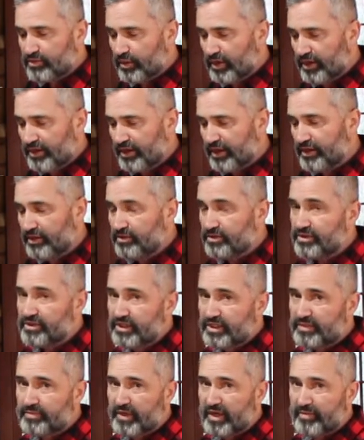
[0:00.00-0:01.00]
One, I used
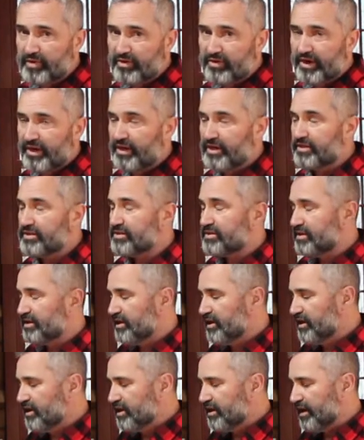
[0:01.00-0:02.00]
6 pomegranates,
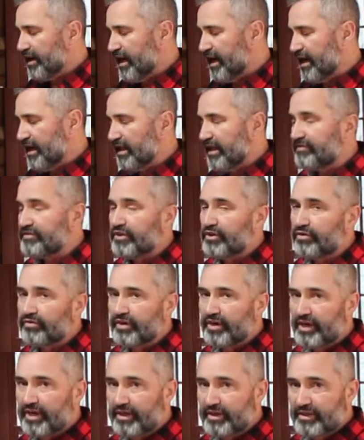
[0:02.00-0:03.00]
and I left it
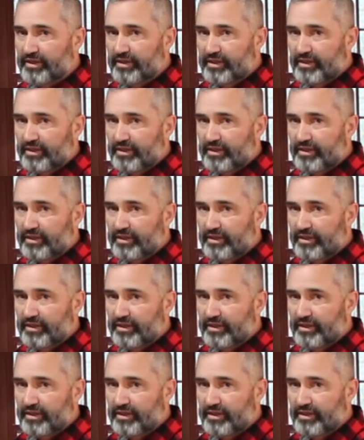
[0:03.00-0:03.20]
overnight